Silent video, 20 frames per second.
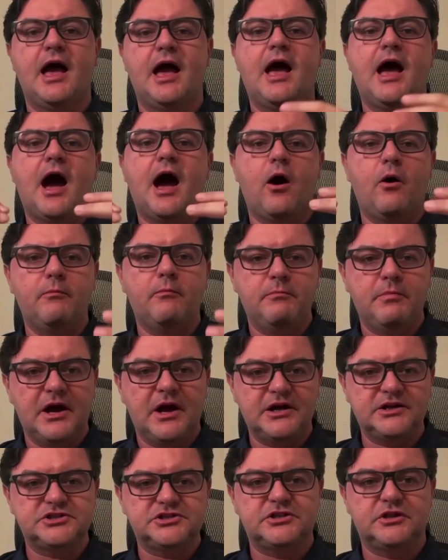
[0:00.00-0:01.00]
how
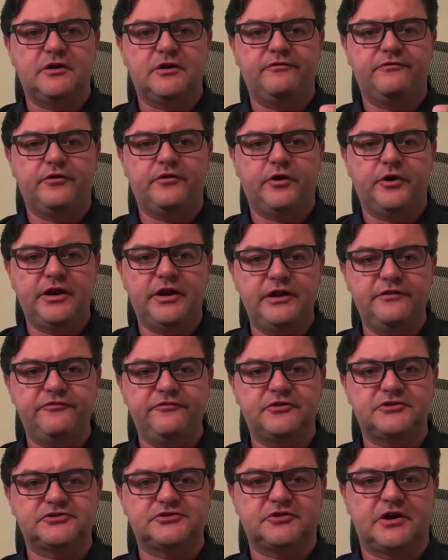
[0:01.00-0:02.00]
much of your
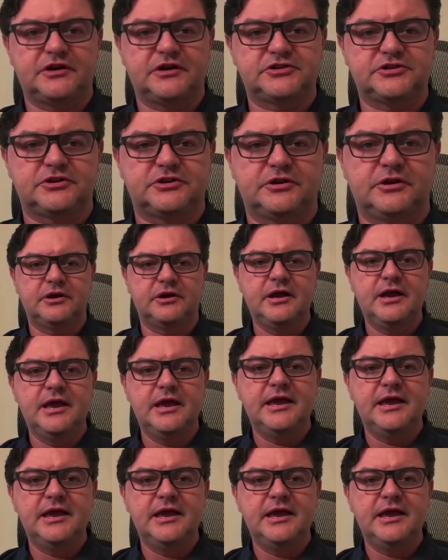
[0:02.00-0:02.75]
infrastructure